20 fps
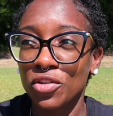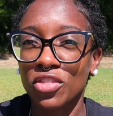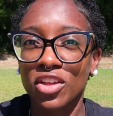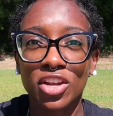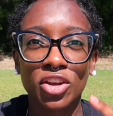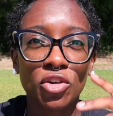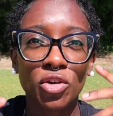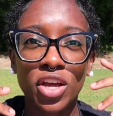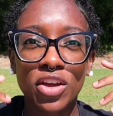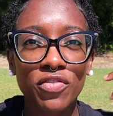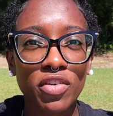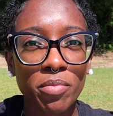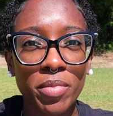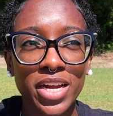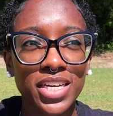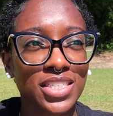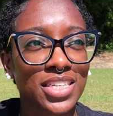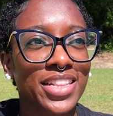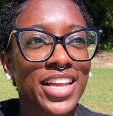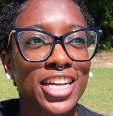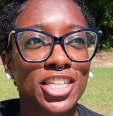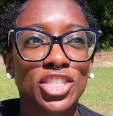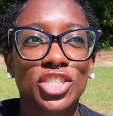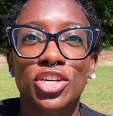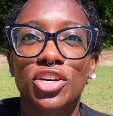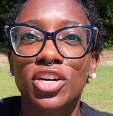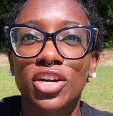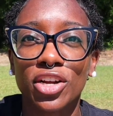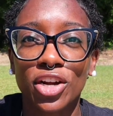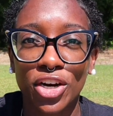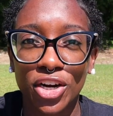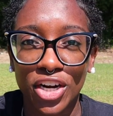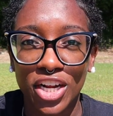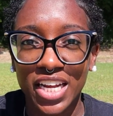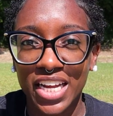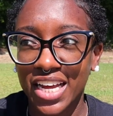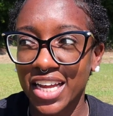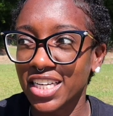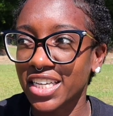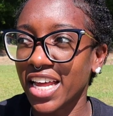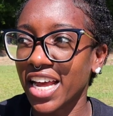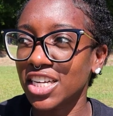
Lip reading: the new information that you're learning and